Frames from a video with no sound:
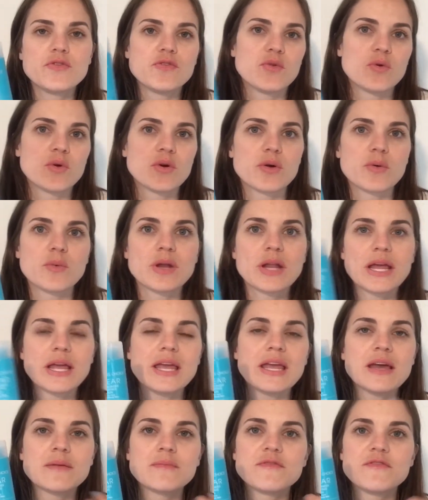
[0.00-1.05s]
for when I
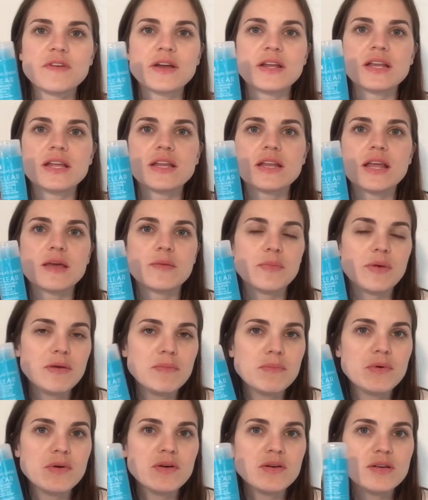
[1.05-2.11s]
am fighting a
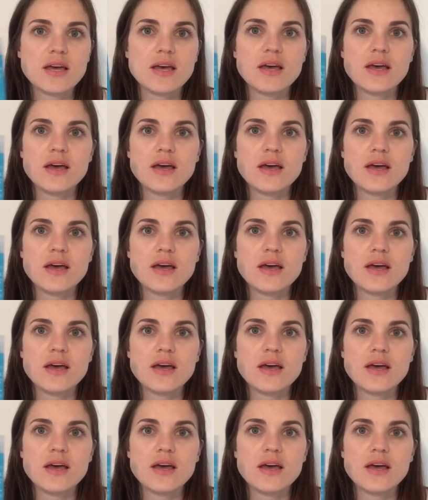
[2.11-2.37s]
pimple.